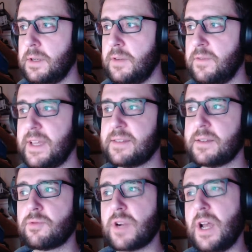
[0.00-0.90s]
If that's
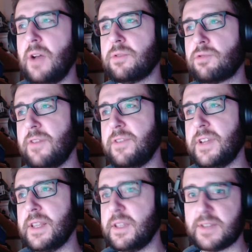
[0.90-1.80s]
around
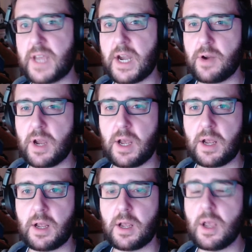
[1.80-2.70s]
roughly in this area,
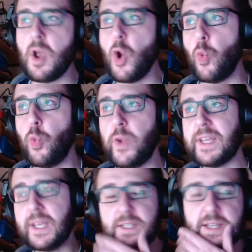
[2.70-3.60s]
we
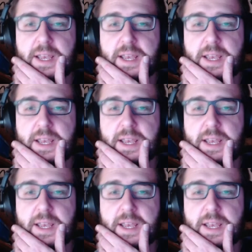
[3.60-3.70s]
can